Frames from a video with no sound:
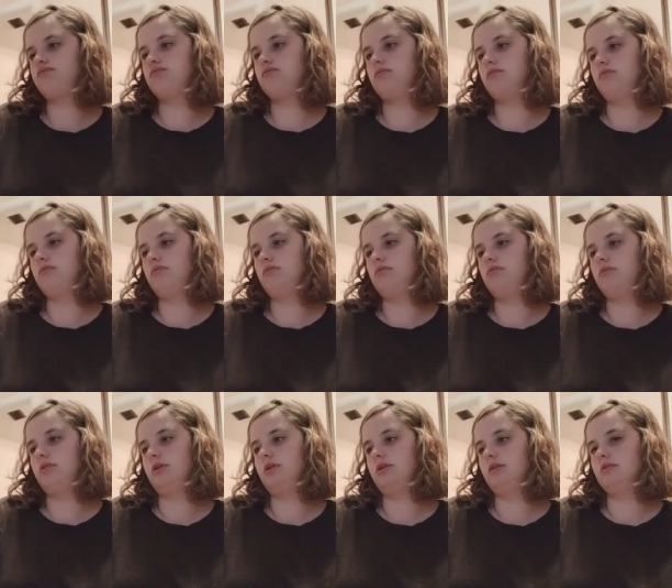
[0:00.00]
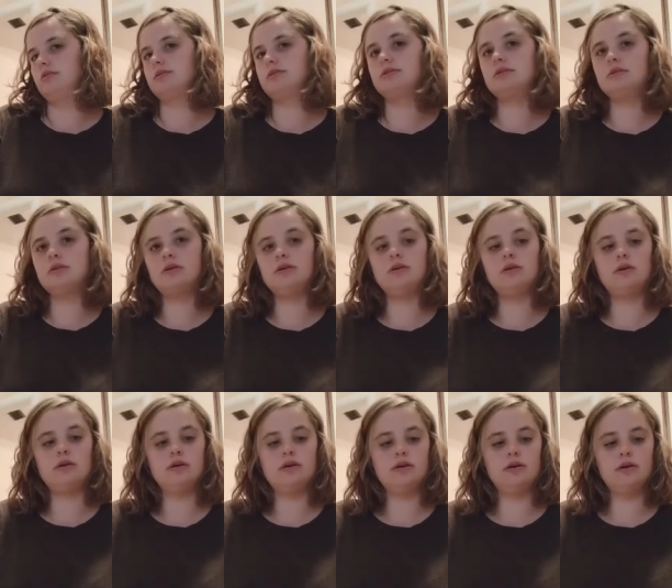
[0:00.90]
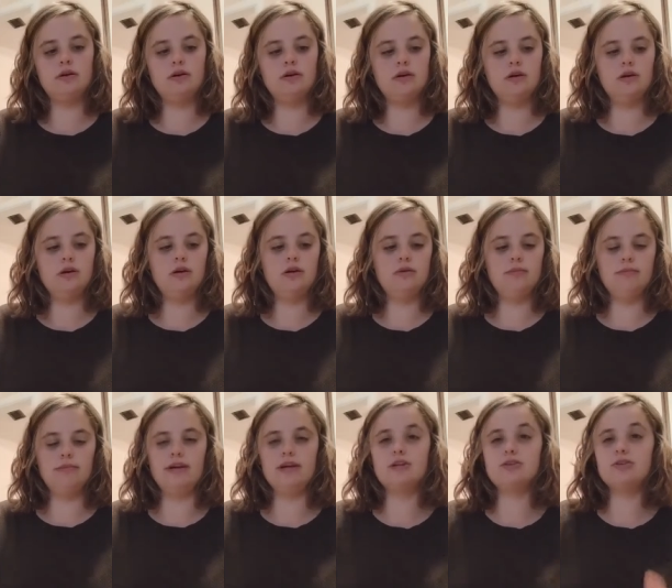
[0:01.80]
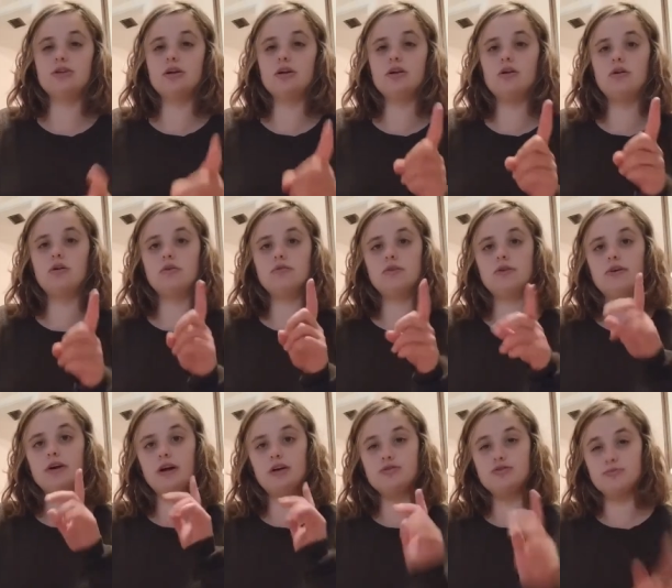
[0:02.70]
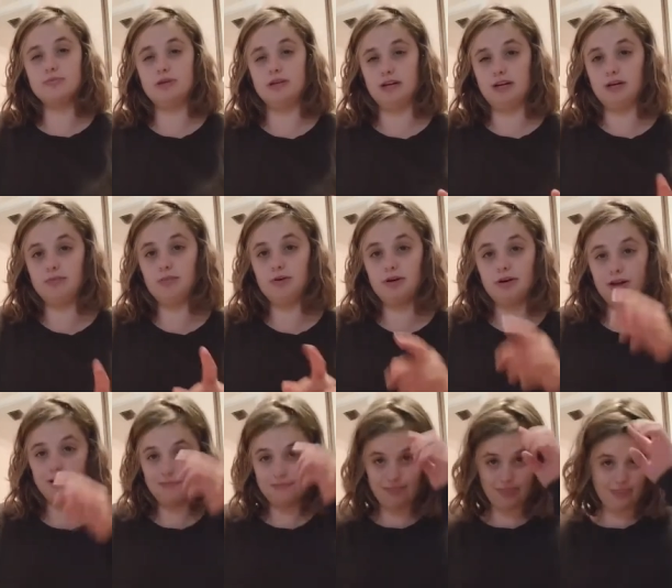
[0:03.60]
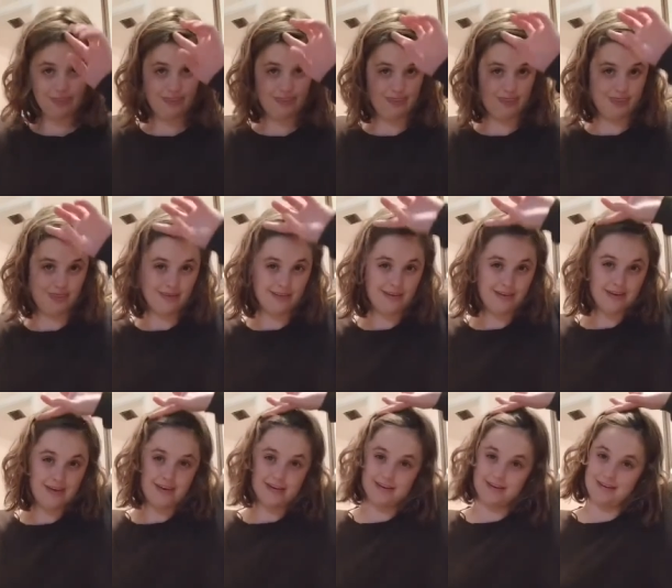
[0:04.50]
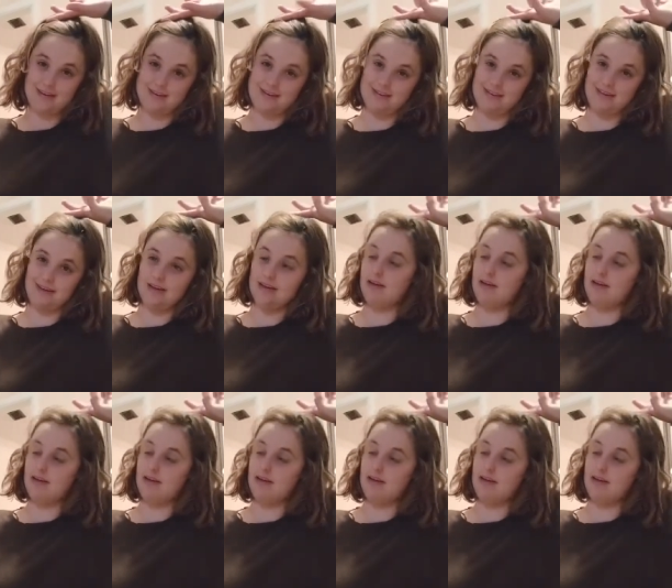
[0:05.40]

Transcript: Ooh, what else? Make sure you don't overcrowd your dye pot, because